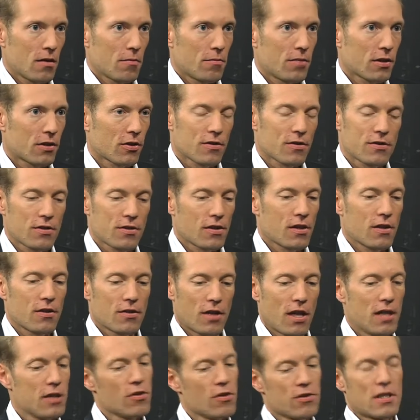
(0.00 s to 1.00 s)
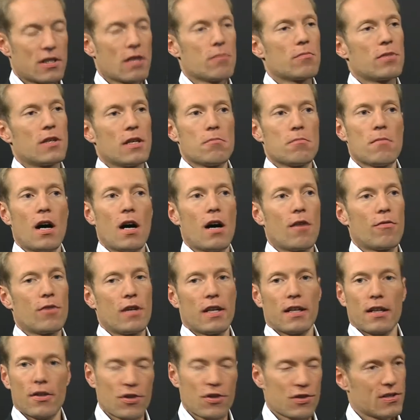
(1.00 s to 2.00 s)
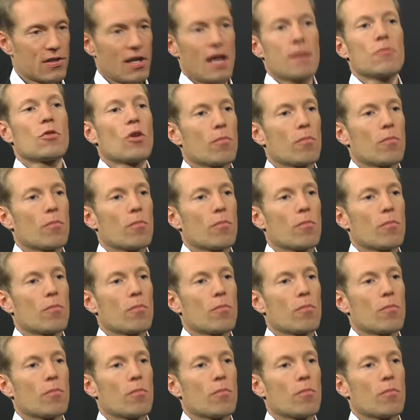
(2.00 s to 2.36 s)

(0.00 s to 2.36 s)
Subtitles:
because then you're simply marveling at the same